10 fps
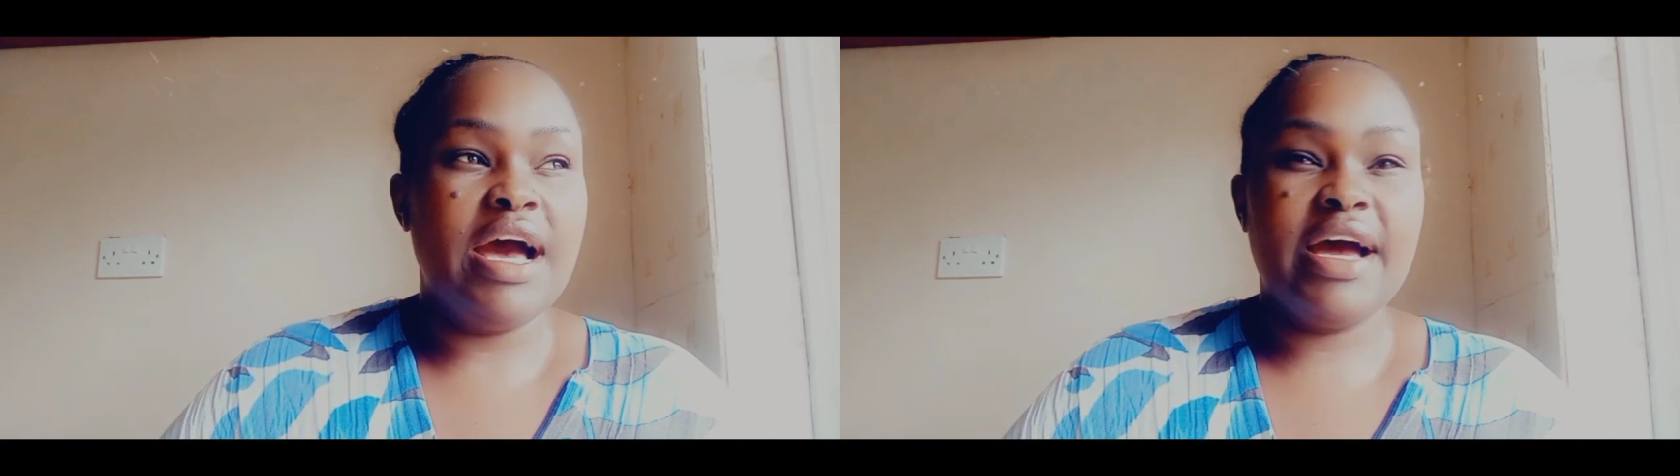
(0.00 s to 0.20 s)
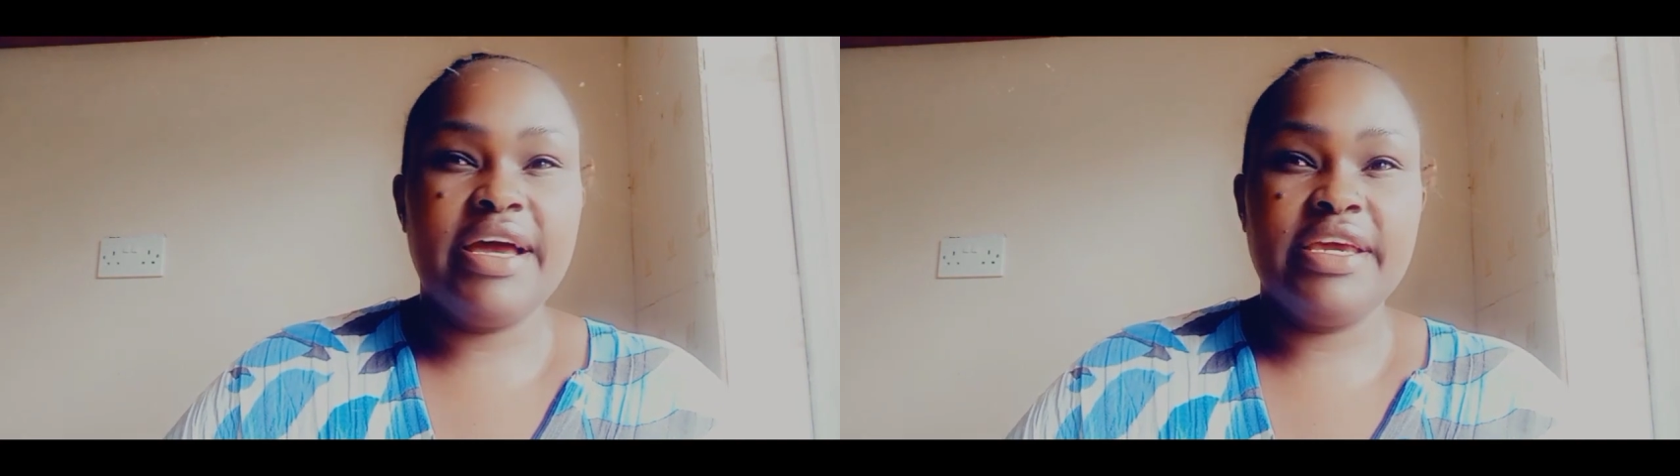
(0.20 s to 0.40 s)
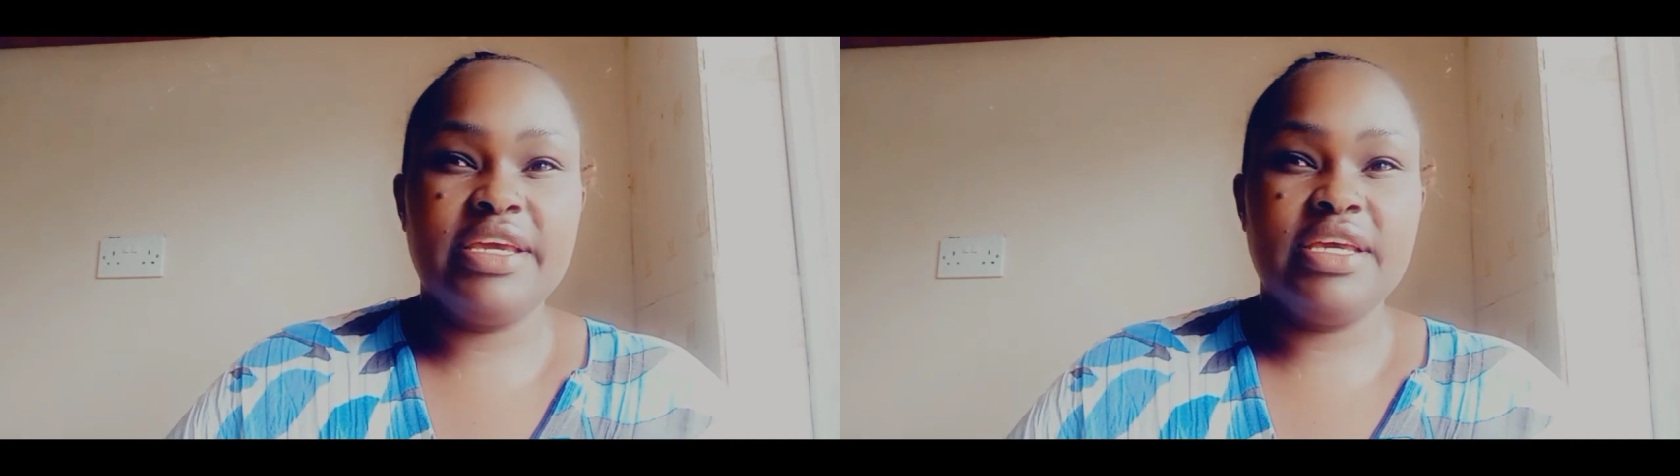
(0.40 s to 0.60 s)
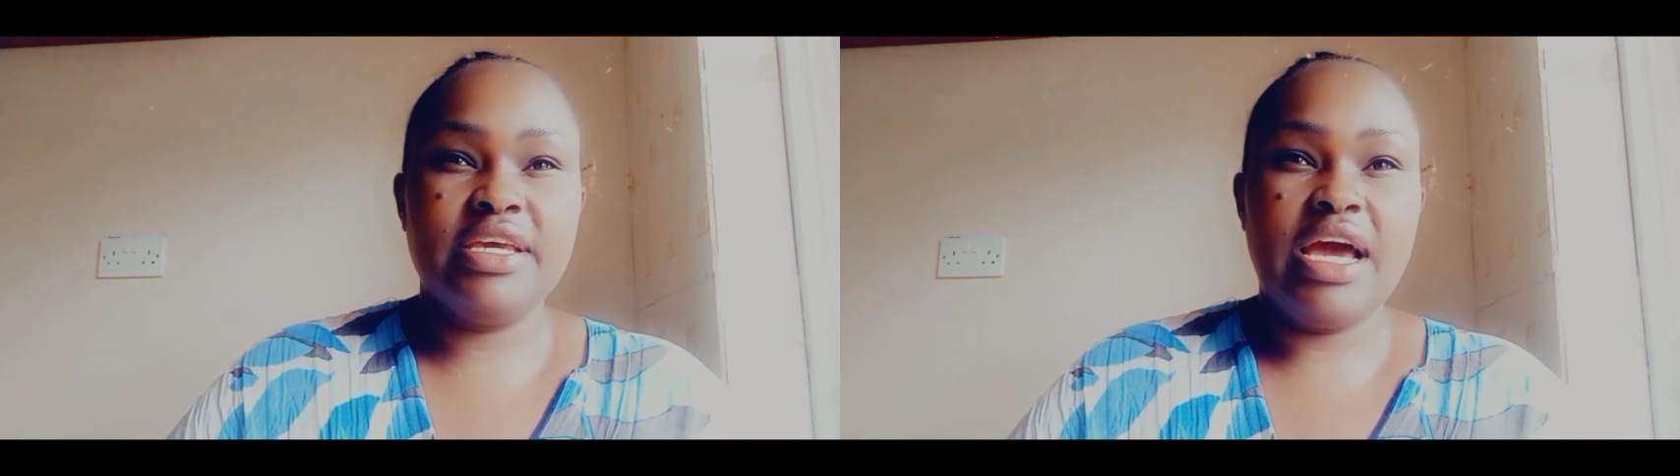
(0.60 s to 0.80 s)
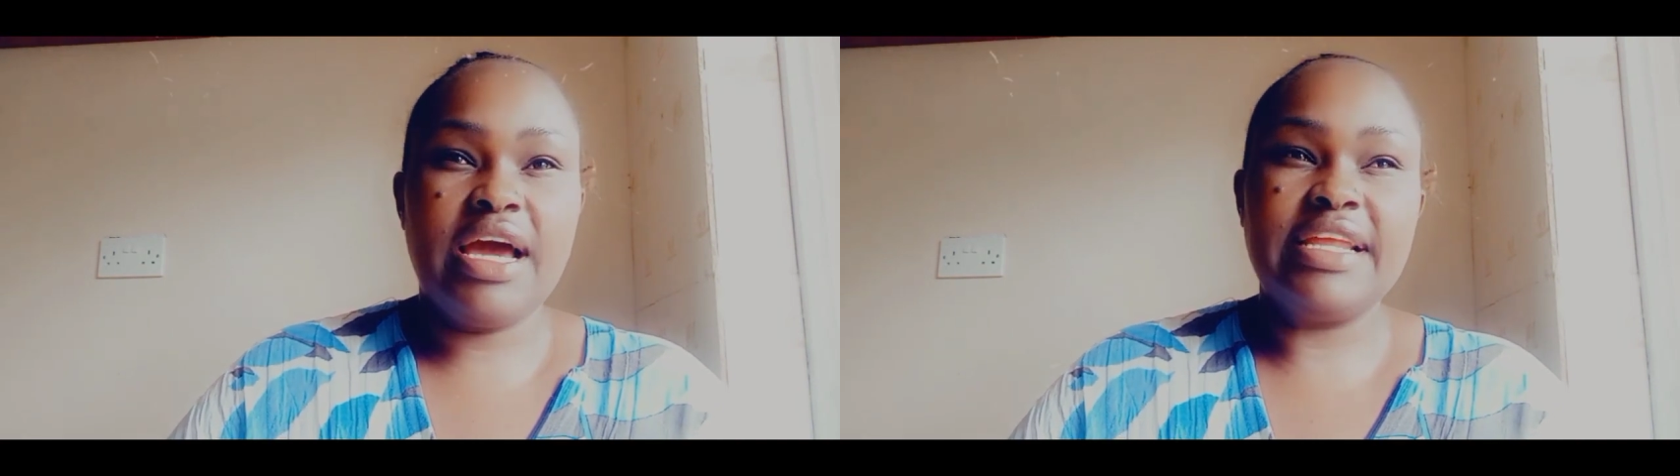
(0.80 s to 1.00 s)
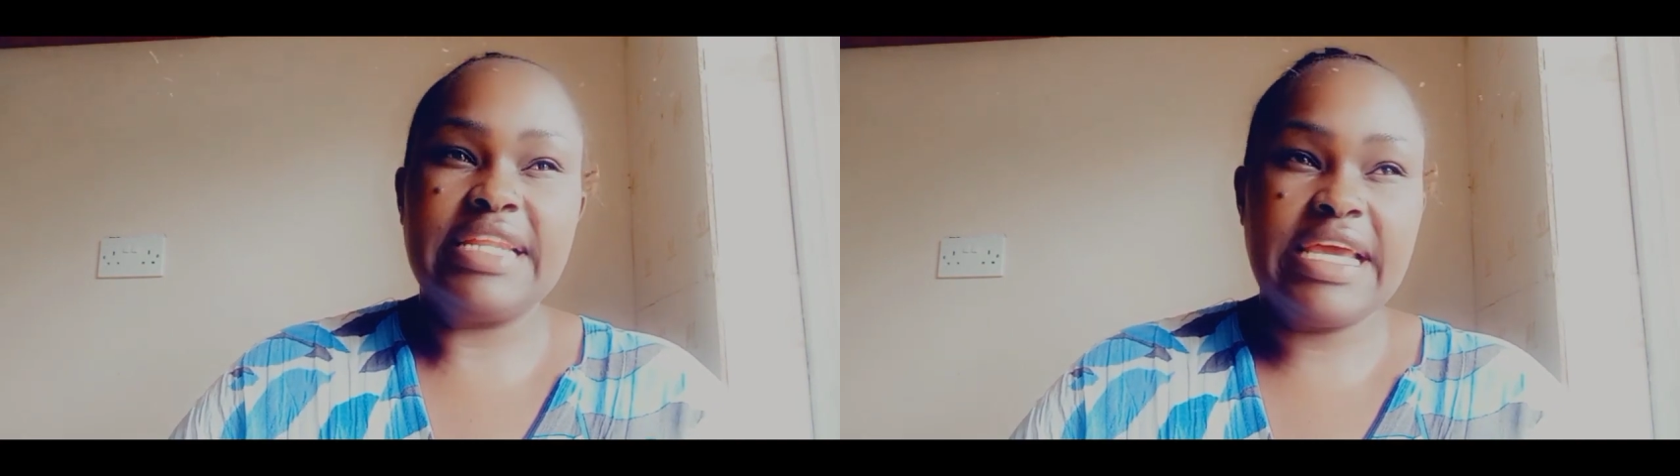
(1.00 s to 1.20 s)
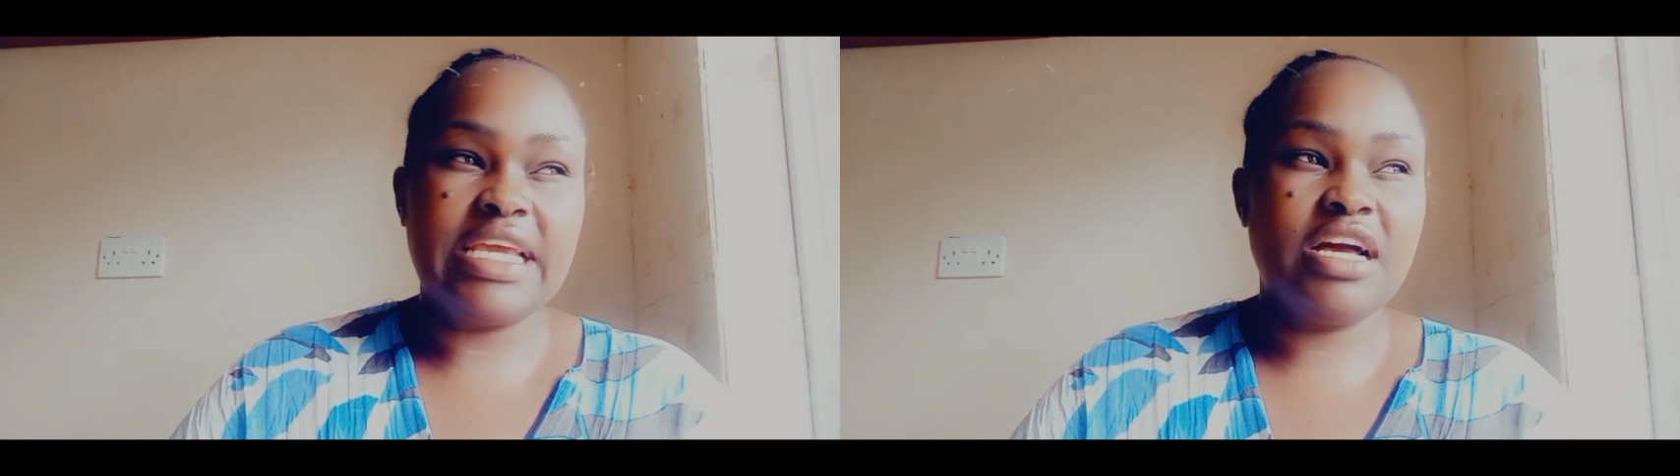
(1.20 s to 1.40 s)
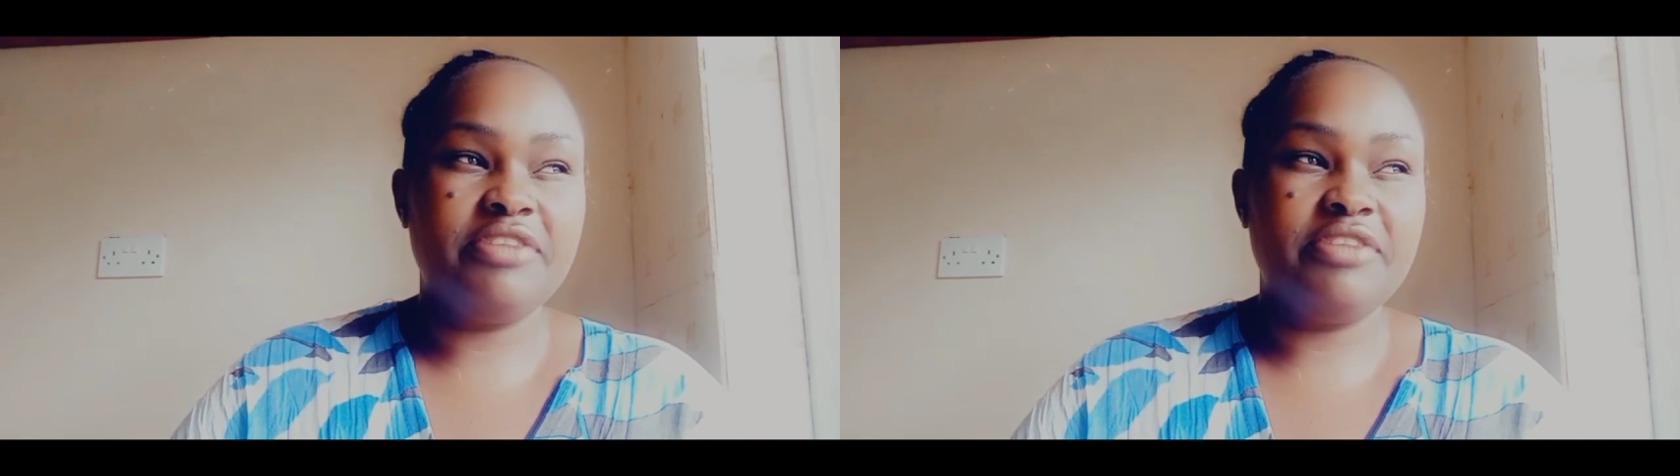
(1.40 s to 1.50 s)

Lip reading: I like